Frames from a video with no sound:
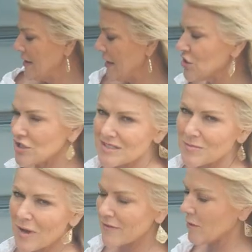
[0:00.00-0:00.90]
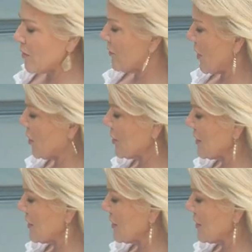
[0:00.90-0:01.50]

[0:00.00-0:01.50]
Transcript: Then just above it, we've got our